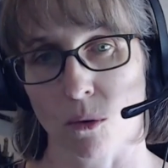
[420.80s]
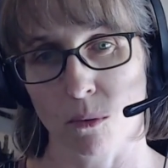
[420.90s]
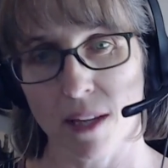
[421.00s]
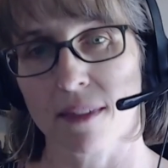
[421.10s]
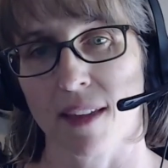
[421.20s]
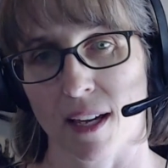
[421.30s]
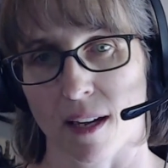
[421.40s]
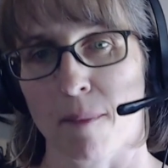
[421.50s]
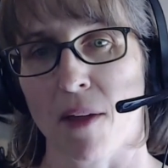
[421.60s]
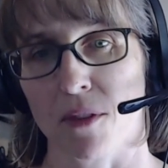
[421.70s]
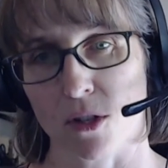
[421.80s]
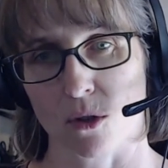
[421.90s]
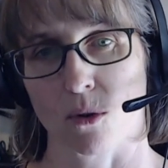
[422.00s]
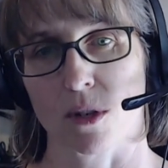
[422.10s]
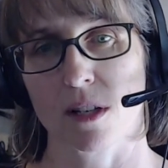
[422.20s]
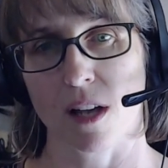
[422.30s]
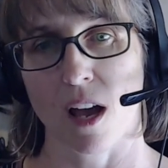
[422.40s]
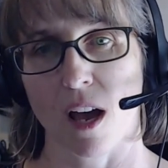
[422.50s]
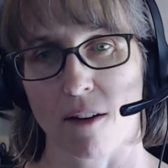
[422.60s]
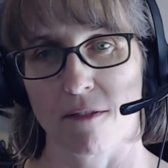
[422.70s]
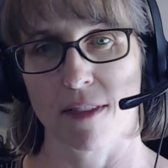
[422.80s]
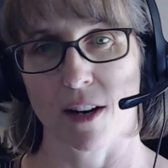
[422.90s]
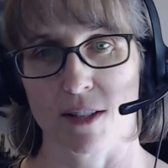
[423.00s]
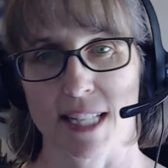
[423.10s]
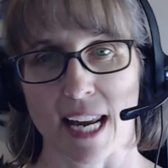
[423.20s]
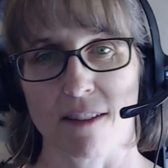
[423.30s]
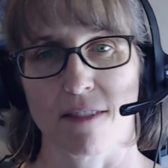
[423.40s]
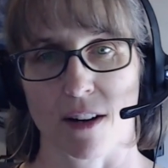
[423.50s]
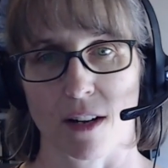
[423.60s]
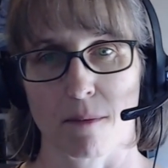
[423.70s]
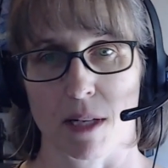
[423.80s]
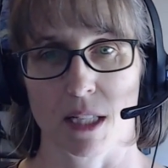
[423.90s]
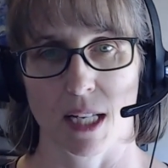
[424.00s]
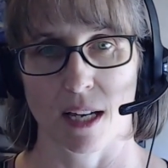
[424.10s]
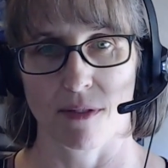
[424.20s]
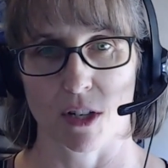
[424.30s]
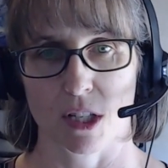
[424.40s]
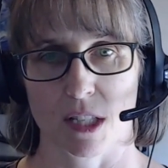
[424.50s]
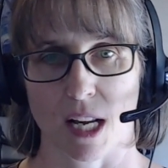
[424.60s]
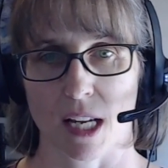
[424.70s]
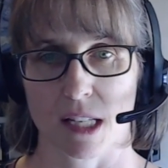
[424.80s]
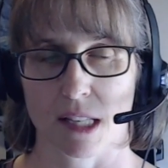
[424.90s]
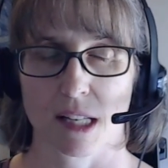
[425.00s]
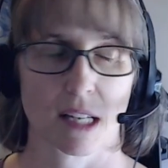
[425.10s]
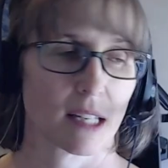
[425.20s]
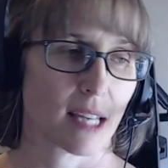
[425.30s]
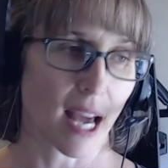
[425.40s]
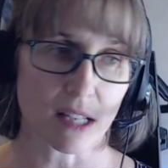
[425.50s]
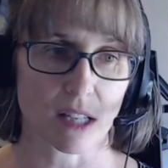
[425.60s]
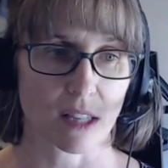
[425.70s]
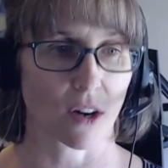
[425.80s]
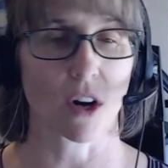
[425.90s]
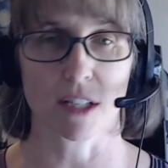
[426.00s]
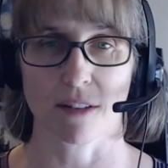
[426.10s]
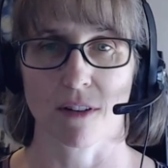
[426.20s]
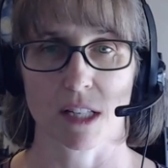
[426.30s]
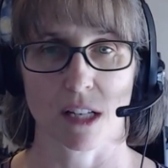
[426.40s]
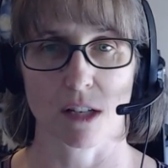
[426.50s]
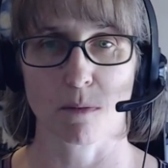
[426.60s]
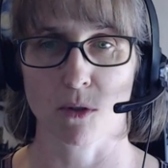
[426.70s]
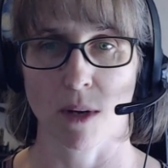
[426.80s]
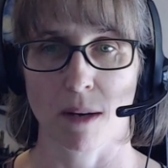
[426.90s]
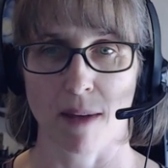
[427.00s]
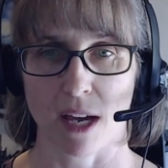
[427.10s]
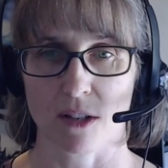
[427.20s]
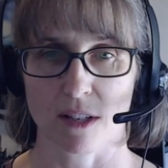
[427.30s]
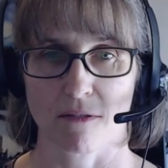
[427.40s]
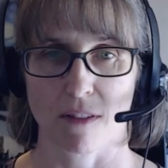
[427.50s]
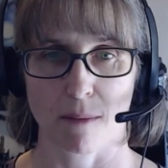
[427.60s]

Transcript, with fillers: or rethink about the source of their data variability in their studies. Yes, there are differences between males and